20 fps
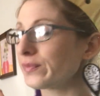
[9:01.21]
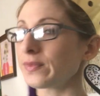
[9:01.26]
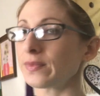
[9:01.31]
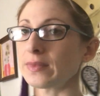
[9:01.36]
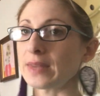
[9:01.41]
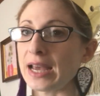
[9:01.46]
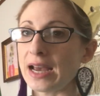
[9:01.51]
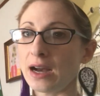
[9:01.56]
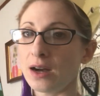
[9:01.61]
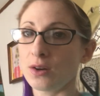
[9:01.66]

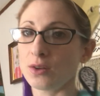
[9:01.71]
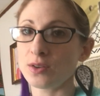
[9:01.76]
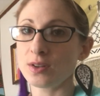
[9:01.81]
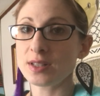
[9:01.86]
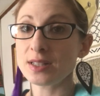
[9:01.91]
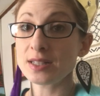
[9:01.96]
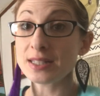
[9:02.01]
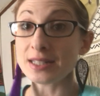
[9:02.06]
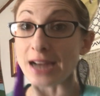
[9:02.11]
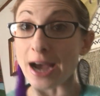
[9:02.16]
Now,
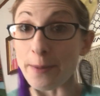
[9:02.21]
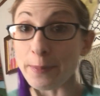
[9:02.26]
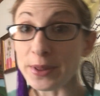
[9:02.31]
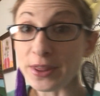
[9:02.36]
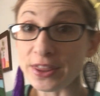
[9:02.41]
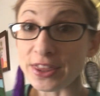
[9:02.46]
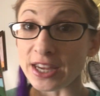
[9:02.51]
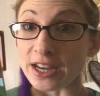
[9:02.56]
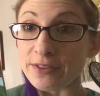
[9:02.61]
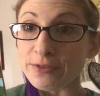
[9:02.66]
stop
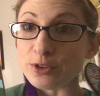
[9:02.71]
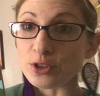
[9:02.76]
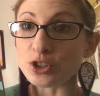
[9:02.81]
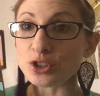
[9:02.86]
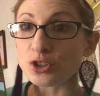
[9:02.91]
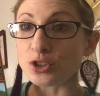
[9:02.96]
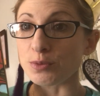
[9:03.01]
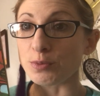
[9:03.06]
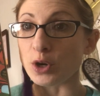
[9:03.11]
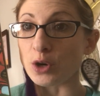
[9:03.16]
and think for
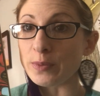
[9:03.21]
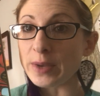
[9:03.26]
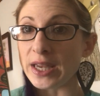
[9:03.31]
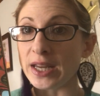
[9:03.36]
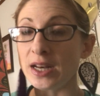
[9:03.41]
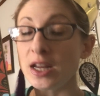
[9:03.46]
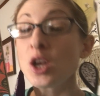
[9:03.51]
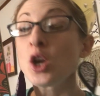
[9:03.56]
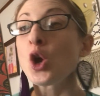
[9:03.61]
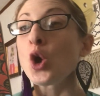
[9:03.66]
just a moment.
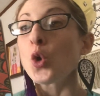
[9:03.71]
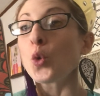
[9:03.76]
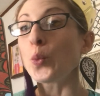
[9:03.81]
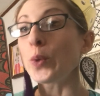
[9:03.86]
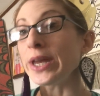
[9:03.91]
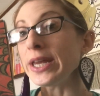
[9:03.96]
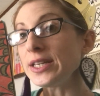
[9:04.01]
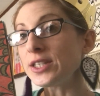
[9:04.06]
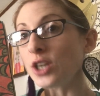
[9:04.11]
We